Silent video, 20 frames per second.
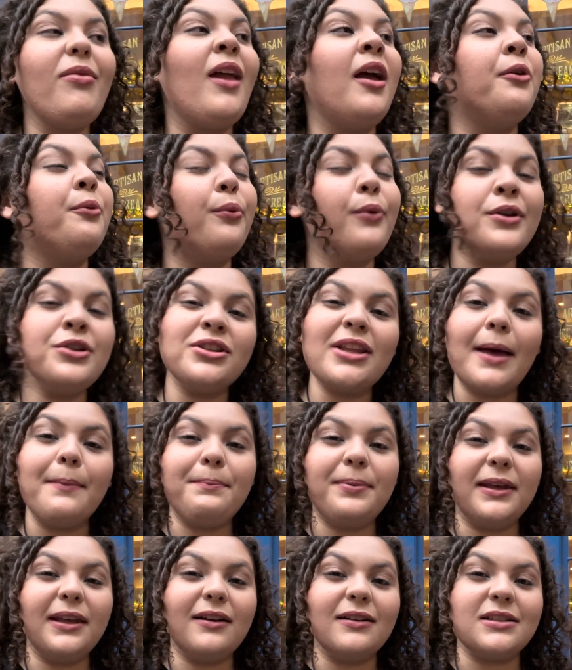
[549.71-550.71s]
I wish that
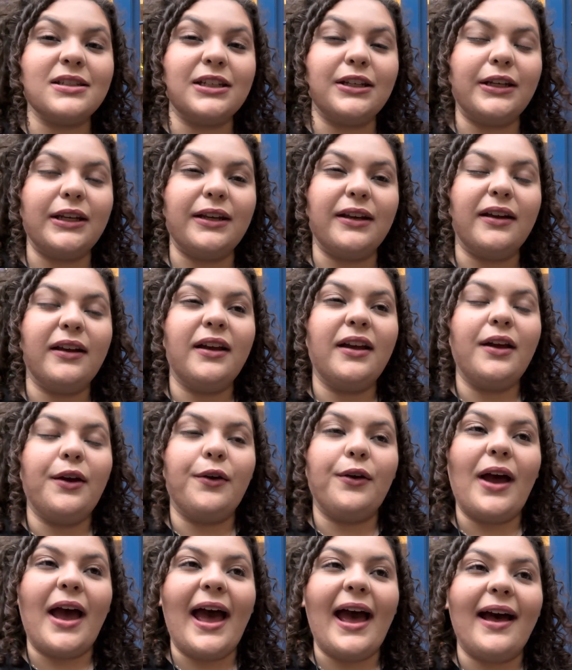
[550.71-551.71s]
BLT
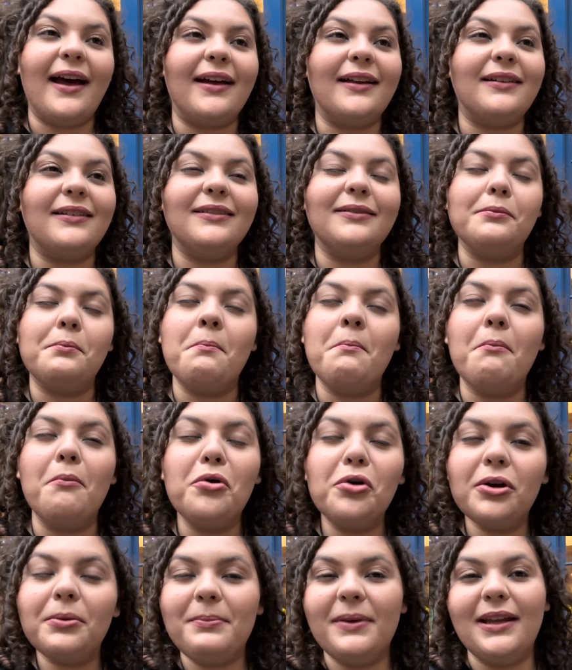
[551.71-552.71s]
had
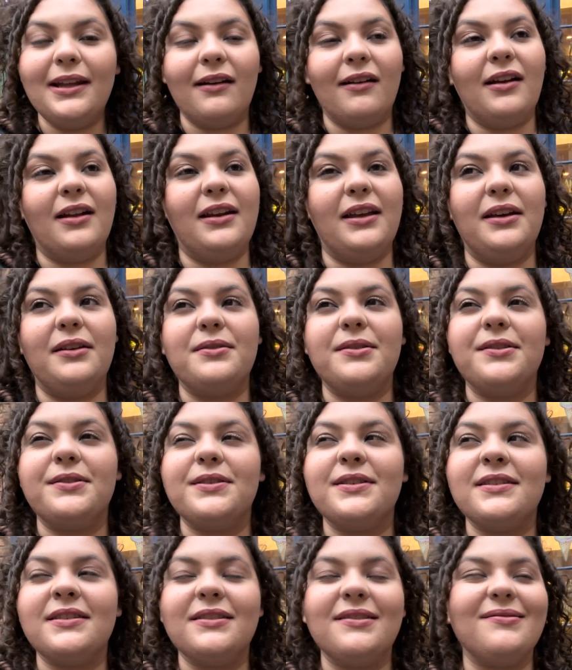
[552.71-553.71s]
more meat on it. It
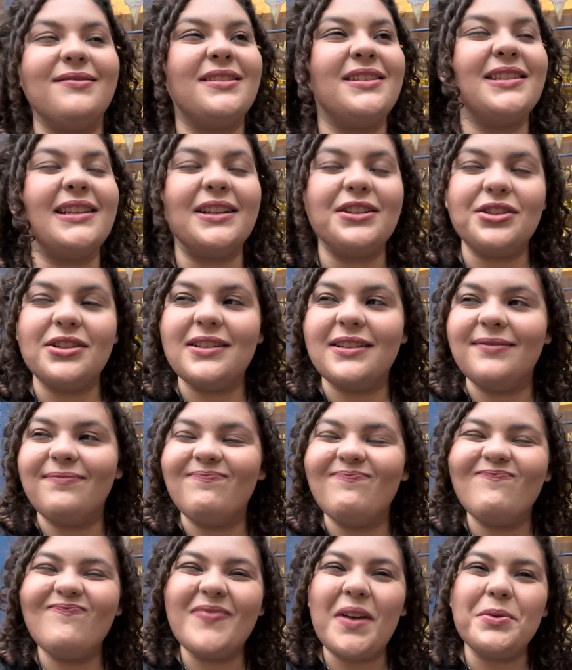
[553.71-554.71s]
was
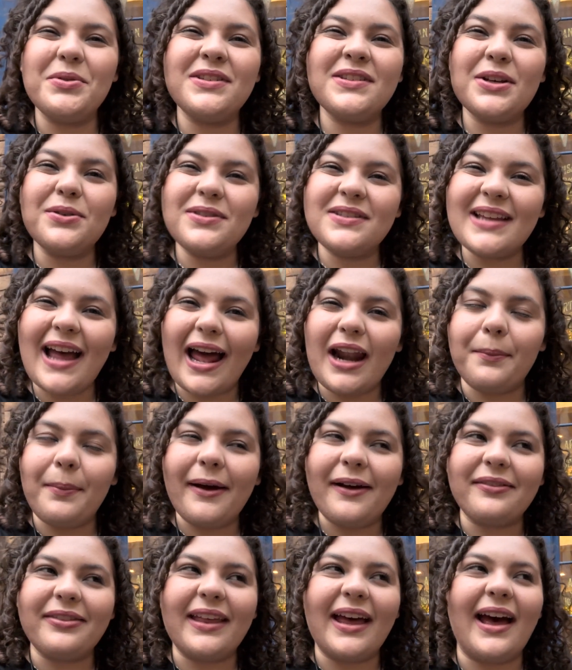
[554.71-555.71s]
I was so sad
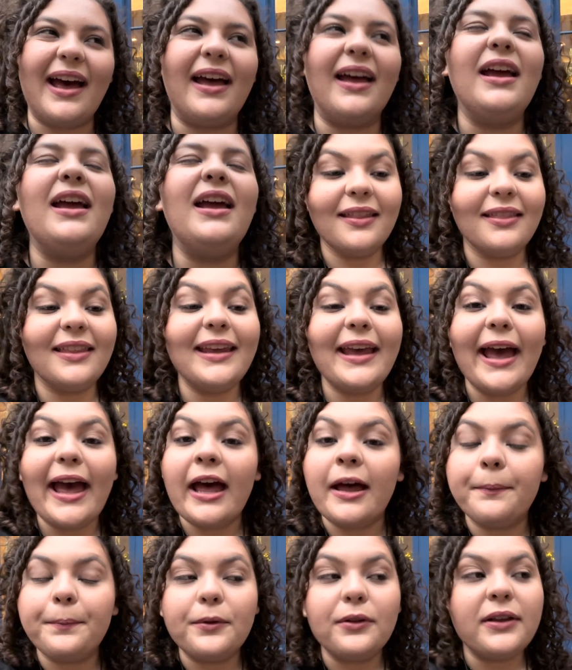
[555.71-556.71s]
about that. The
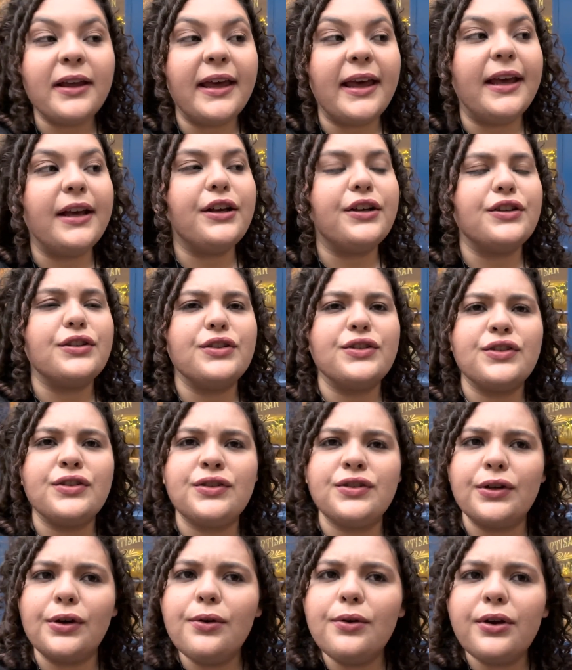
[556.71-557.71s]
apple cake,
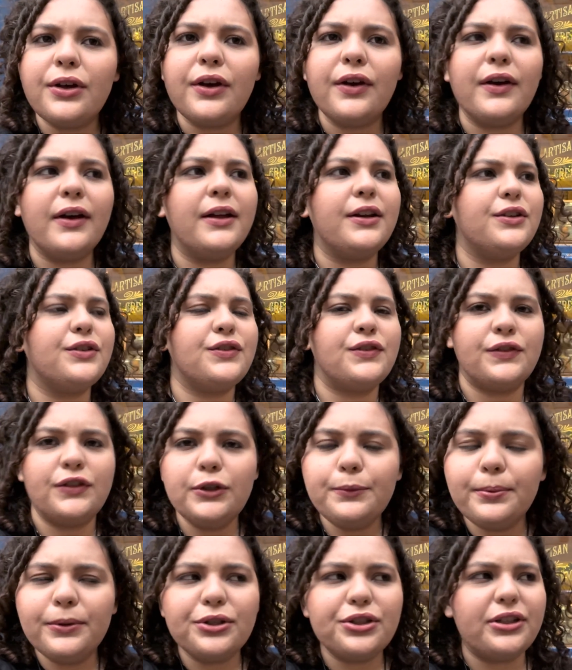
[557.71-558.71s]
so good,
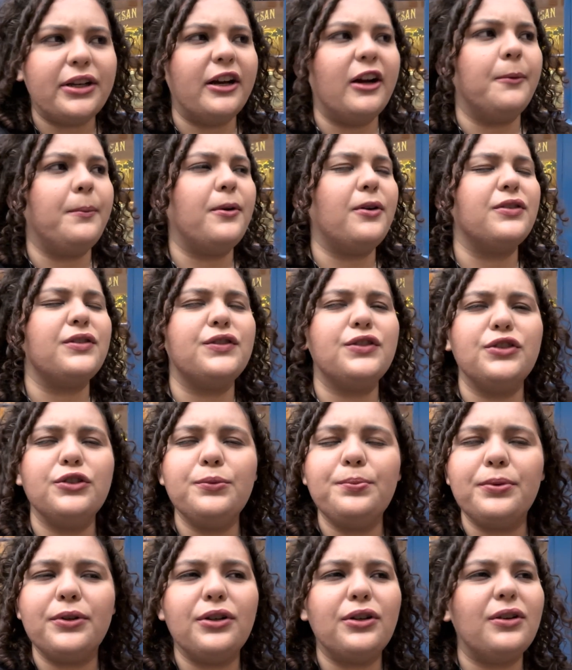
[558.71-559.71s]
super shareable,
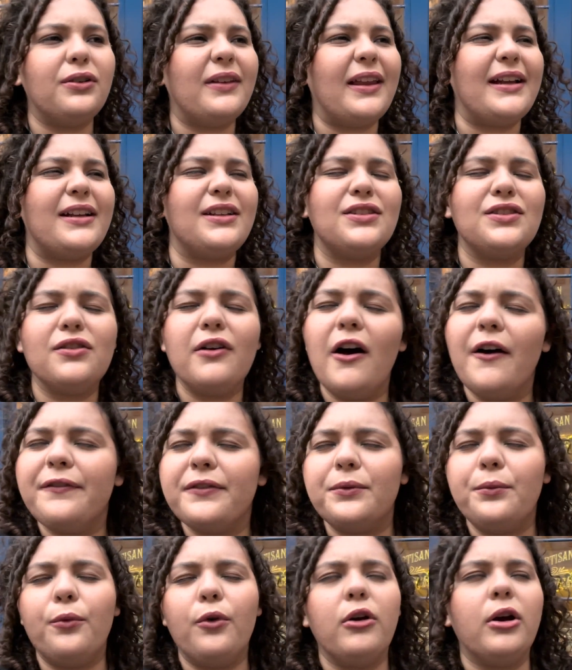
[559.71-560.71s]
super like soft
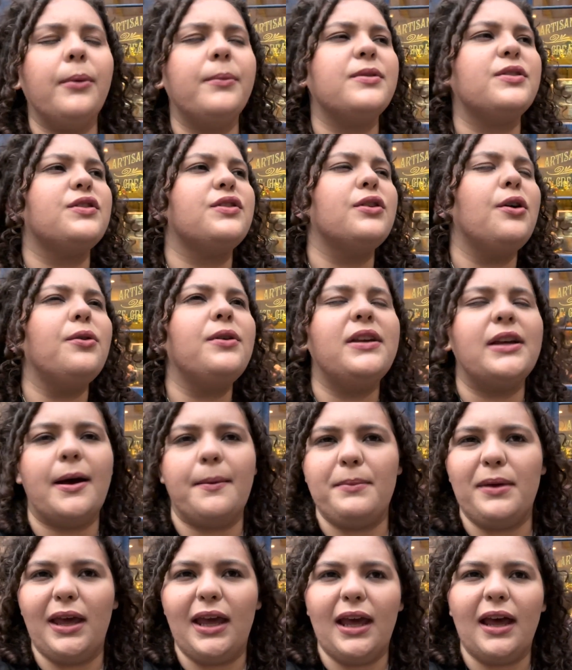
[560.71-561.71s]
and warm, so
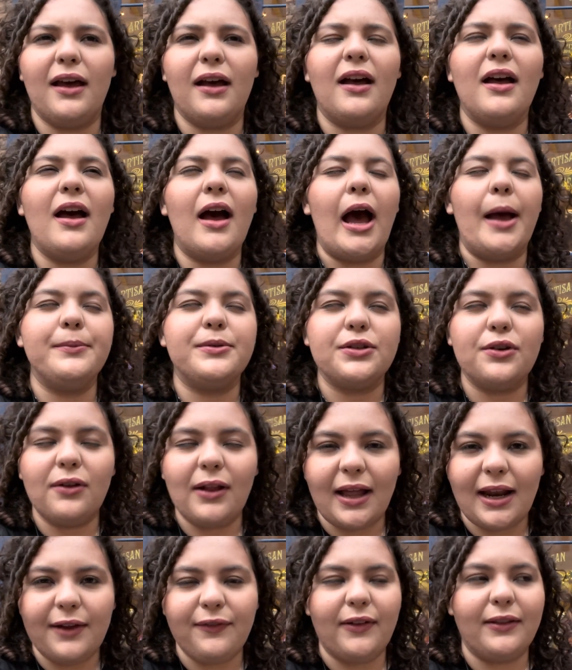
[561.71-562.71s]
yummy. I'm so
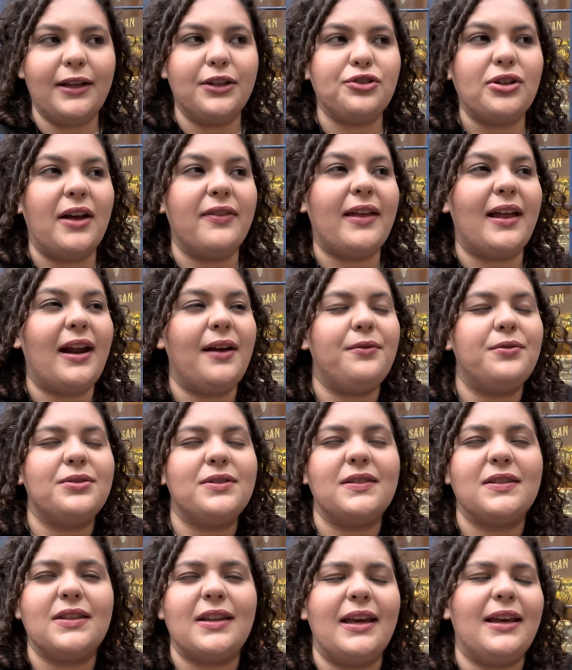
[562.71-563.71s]
glad I finally tried that. I was
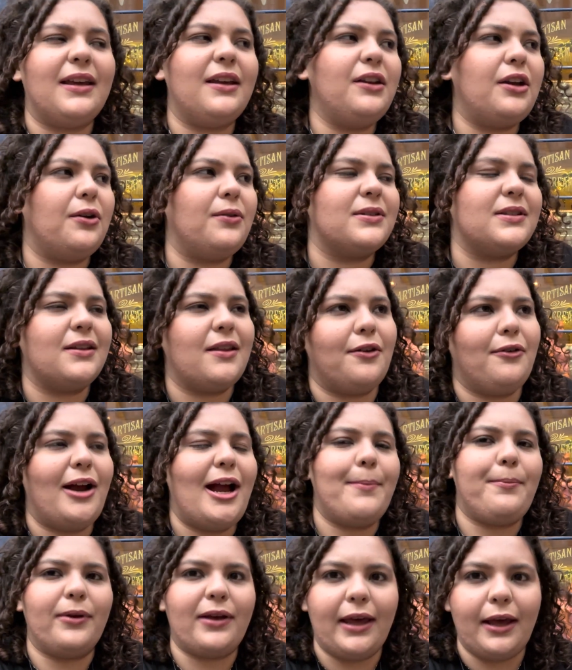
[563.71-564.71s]
just like, you know, it's another
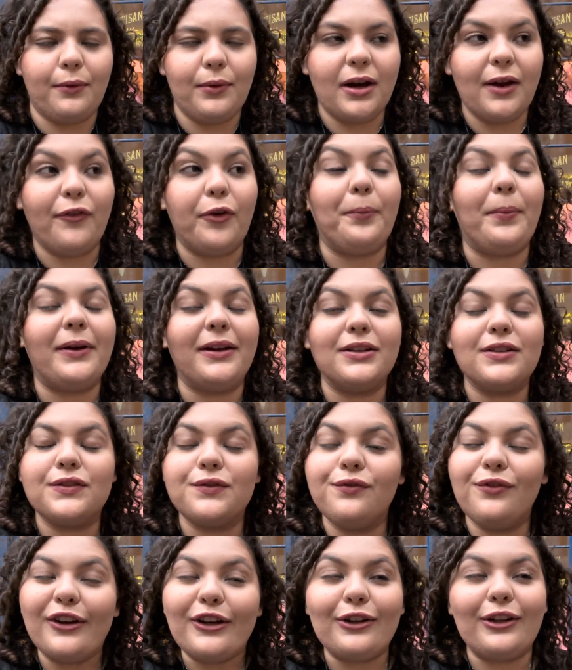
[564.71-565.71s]
apple cake, whatever, but it's
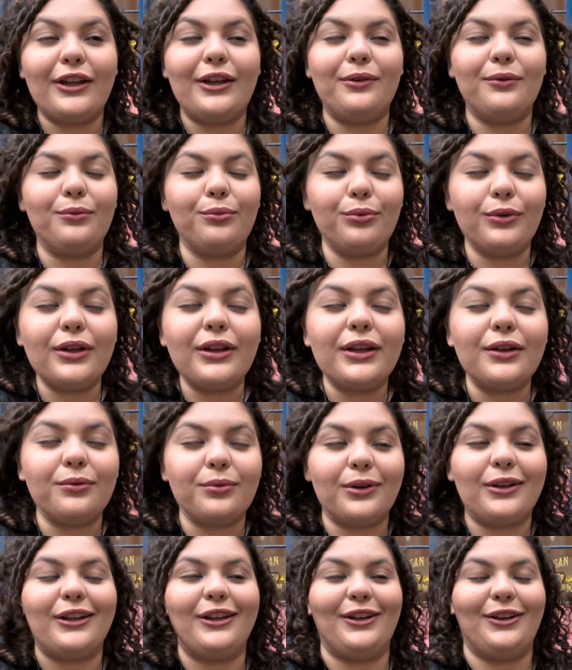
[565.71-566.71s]
really, really,
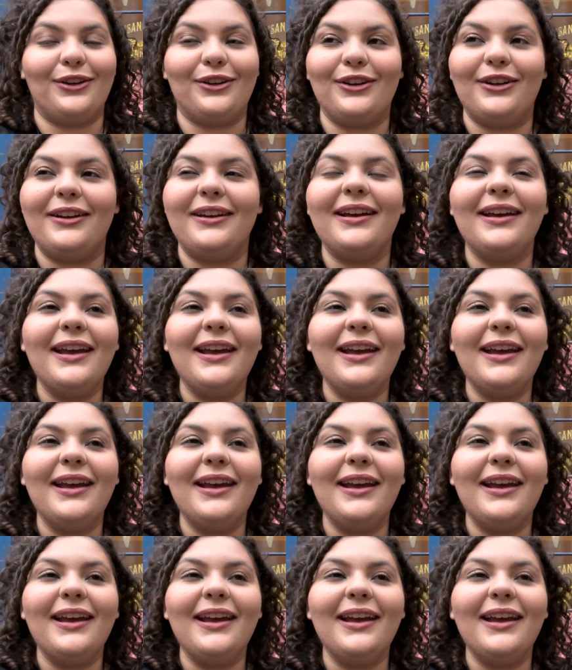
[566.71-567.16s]
really good.